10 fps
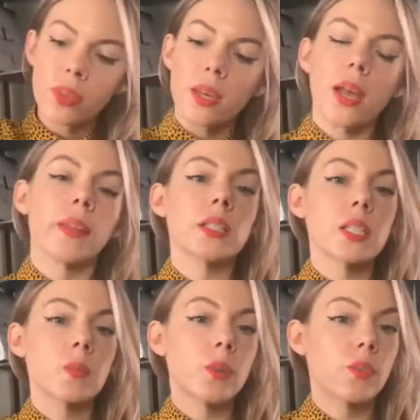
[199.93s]
And this is
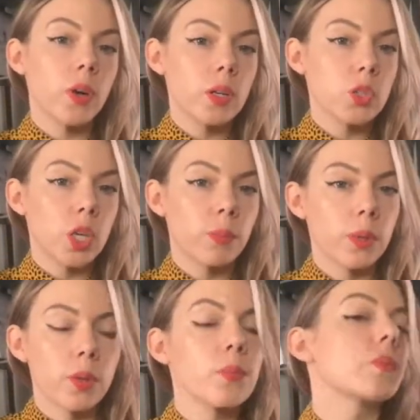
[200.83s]
before you shampoo.
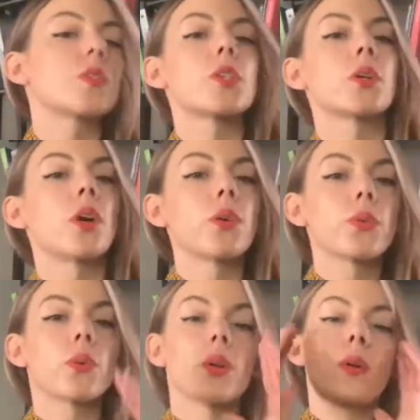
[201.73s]
So you go
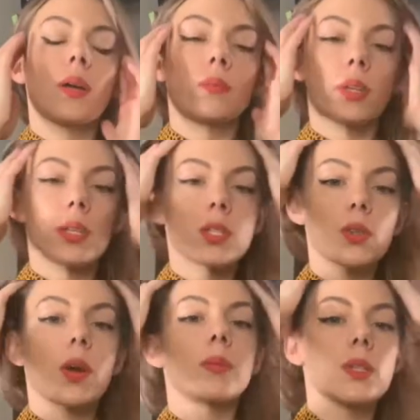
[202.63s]
through and really
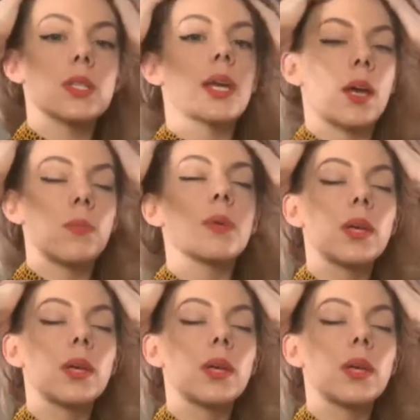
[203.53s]
scrub your scalp.